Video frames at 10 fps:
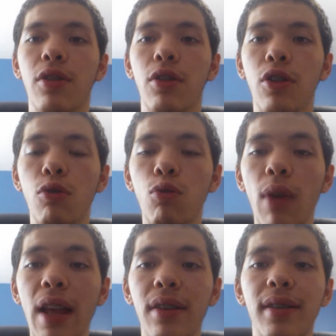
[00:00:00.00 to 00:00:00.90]
So you
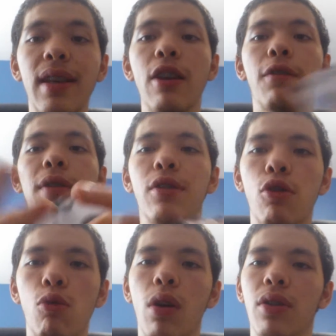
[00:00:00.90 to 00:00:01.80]
will see your
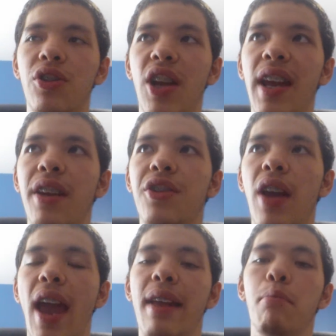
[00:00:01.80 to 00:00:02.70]
physical world
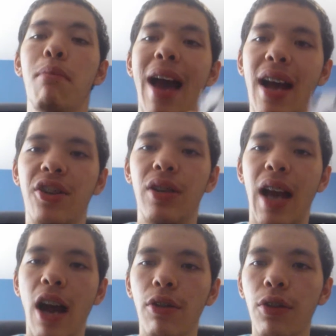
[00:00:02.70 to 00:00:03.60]
change and match
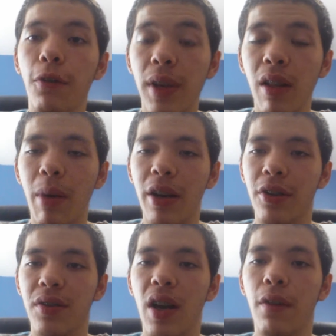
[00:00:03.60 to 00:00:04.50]
how you feel about
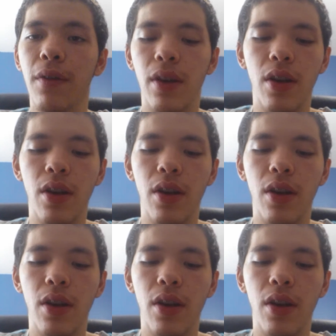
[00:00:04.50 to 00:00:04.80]
yourself.